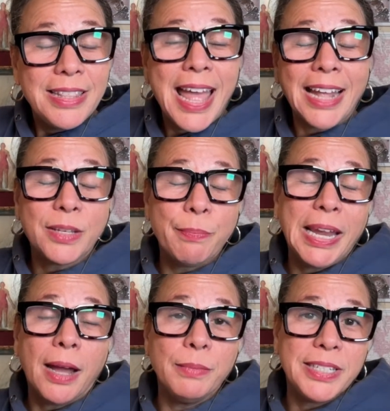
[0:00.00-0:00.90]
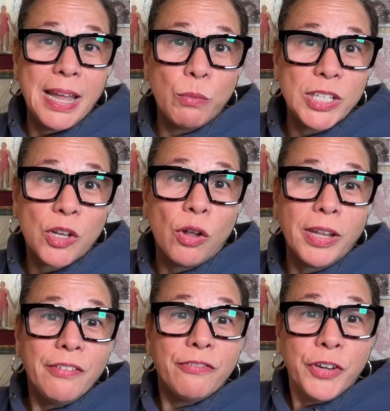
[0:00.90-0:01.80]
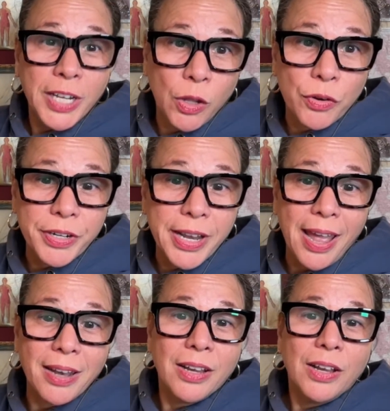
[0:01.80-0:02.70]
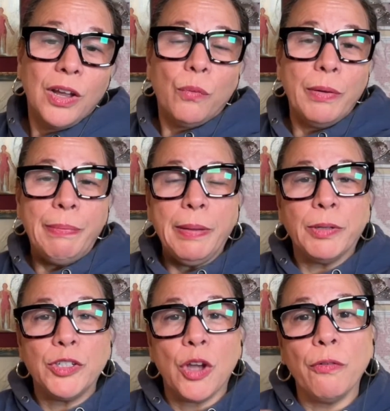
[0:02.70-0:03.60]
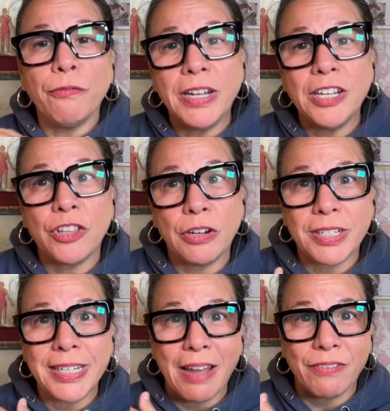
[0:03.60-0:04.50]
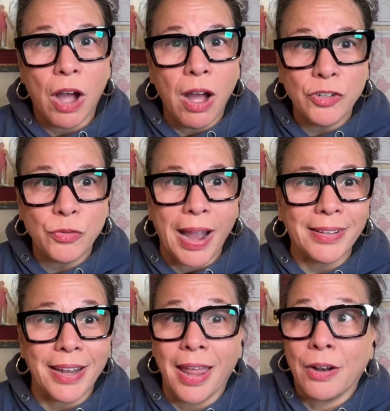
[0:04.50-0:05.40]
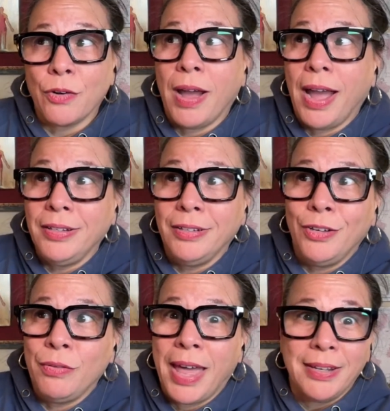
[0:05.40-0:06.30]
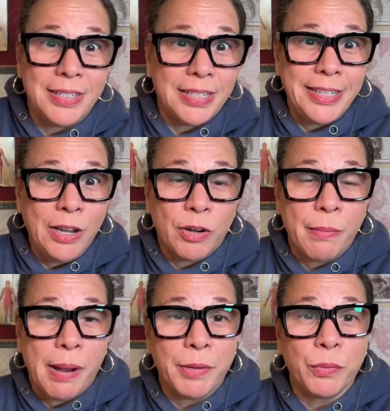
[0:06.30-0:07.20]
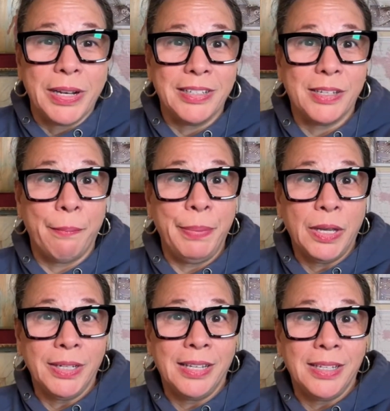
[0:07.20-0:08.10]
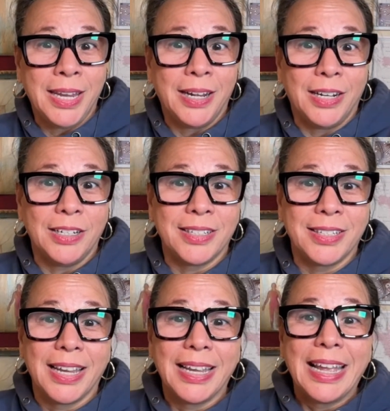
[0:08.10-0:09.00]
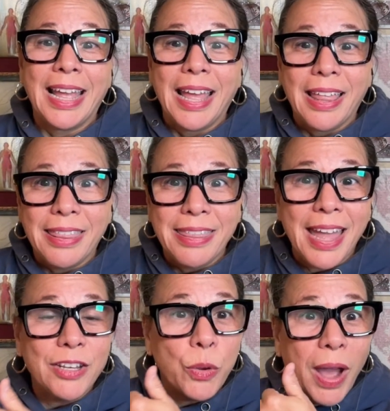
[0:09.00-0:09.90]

That becomes then what's called a freeloader debt. When people don't finish their staff contract, and I don't know how you do that as a Sea Org member when it's 1 billion years, then you